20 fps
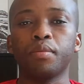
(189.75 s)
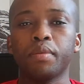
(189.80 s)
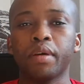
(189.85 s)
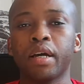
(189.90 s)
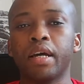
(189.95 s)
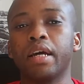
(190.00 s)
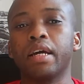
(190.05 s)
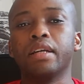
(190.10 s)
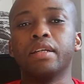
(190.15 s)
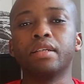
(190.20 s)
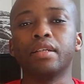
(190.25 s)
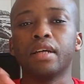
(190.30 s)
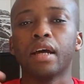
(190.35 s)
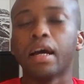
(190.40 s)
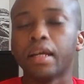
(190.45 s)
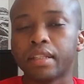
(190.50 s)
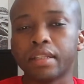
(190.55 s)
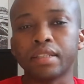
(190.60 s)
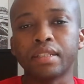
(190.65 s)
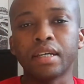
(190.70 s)
And
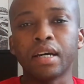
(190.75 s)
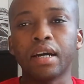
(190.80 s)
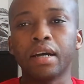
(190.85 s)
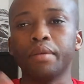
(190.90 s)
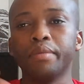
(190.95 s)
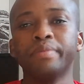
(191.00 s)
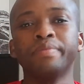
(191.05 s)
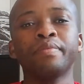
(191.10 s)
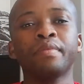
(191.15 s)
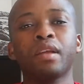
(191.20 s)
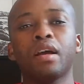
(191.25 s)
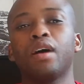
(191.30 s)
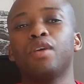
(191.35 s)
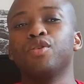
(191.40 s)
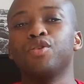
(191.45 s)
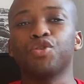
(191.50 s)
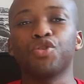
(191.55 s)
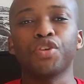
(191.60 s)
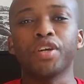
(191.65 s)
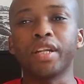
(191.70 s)
at the time, I was
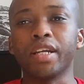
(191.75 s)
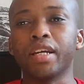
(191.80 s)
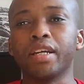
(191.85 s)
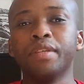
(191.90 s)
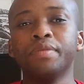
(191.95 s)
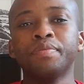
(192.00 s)
trading